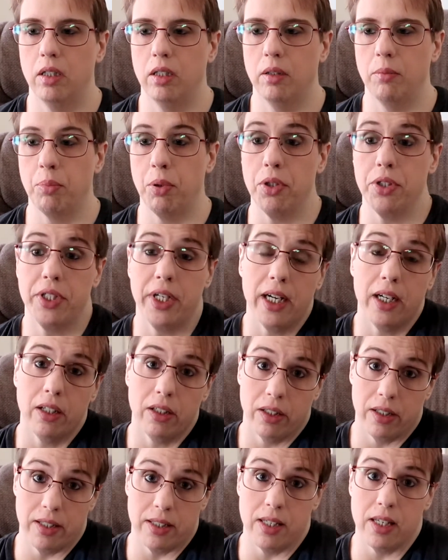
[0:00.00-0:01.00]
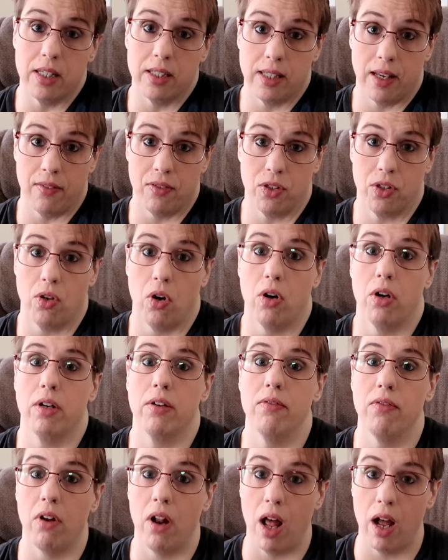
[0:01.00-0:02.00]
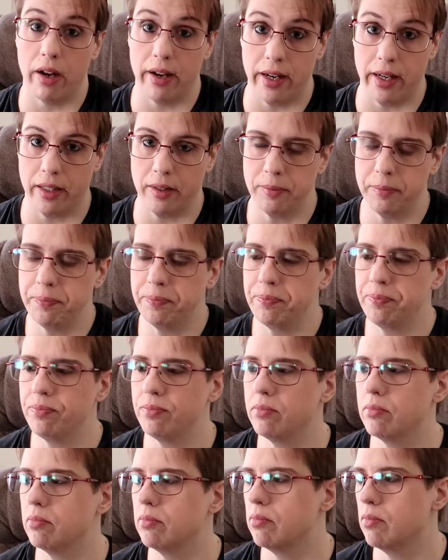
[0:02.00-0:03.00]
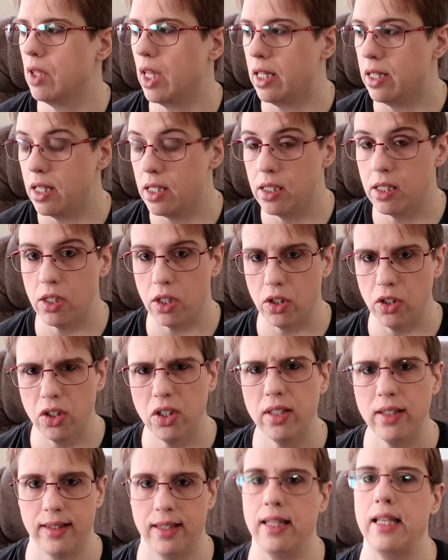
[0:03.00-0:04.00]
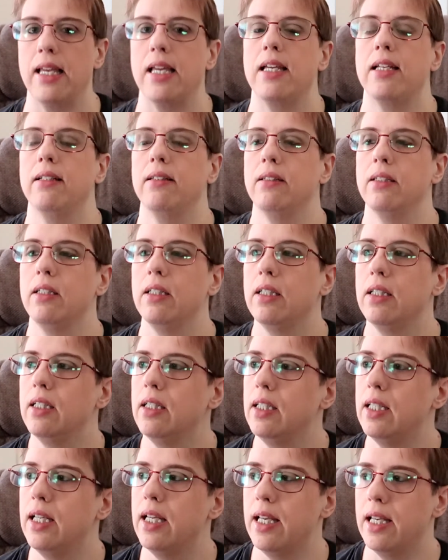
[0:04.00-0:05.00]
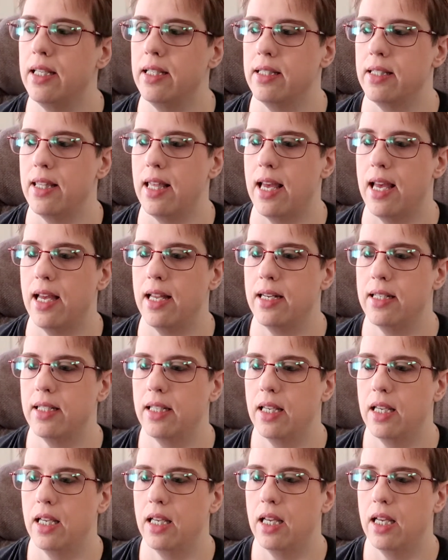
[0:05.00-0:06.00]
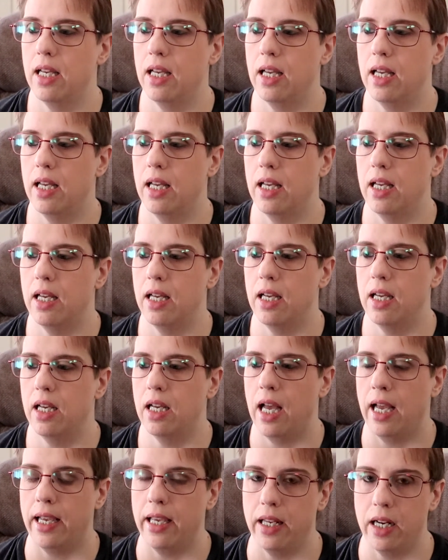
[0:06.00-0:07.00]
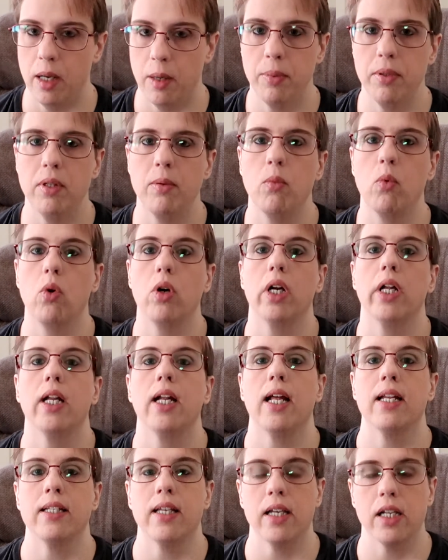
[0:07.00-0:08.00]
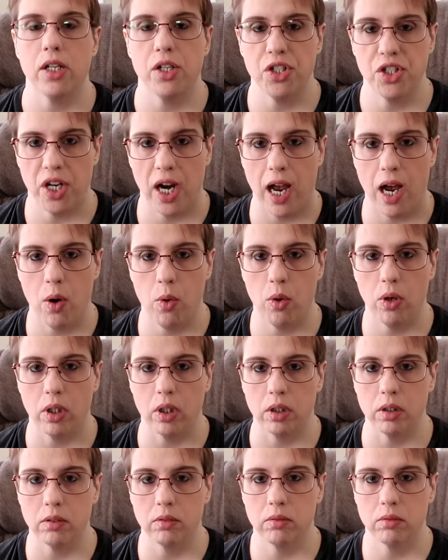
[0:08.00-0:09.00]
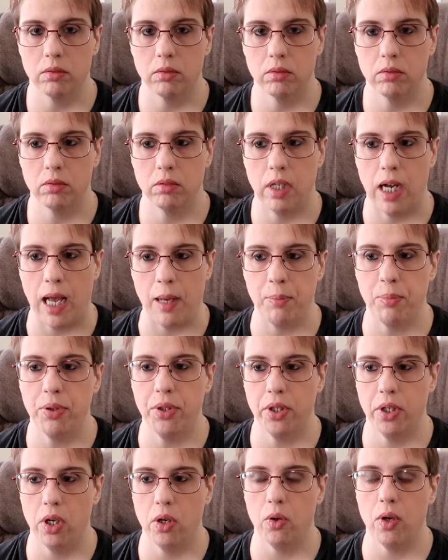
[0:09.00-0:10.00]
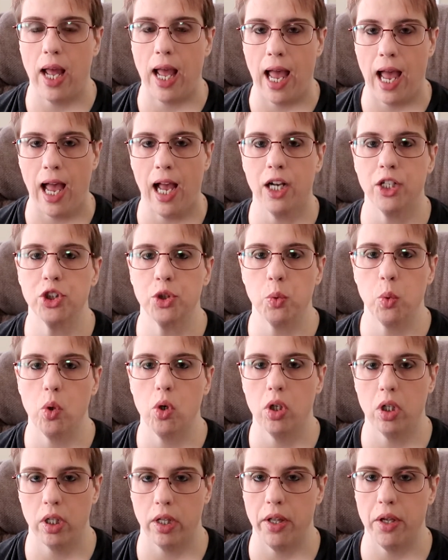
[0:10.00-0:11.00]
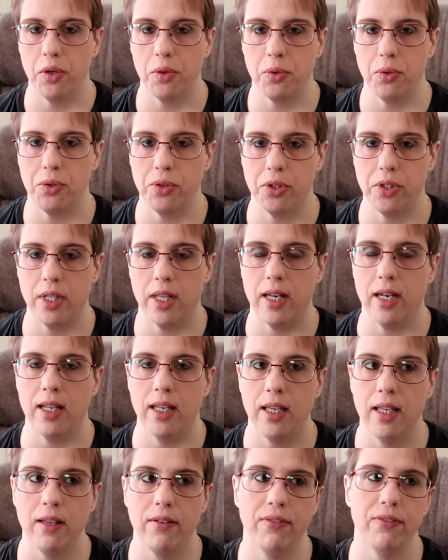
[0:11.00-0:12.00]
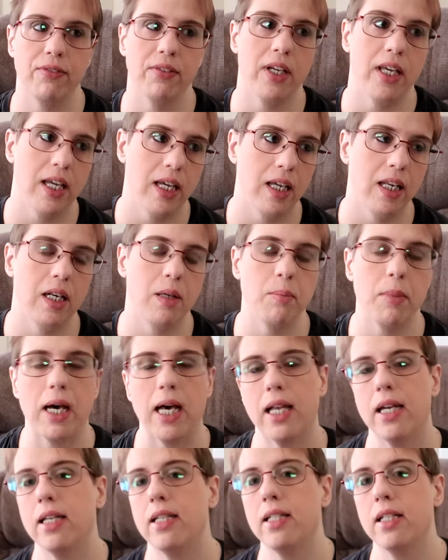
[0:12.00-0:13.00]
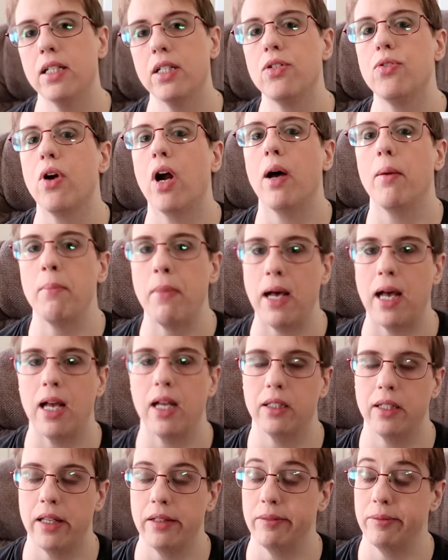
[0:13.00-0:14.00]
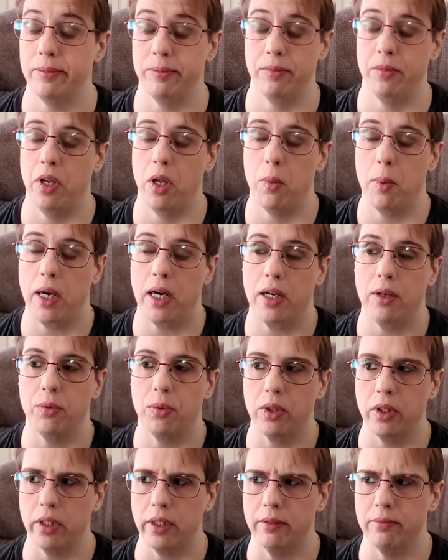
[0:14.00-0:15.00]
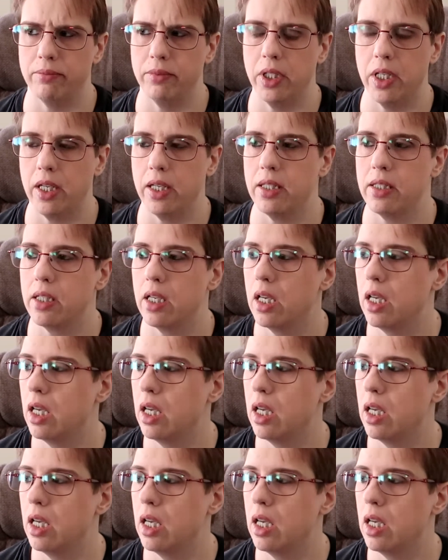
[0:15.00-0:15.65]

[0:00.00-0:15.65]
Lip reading: particularly since I've started vlogging, and this is a good thing, is that I get up in the morning, I take a shower, I put on actual clothes that if anybody did drop by, and nobody really does,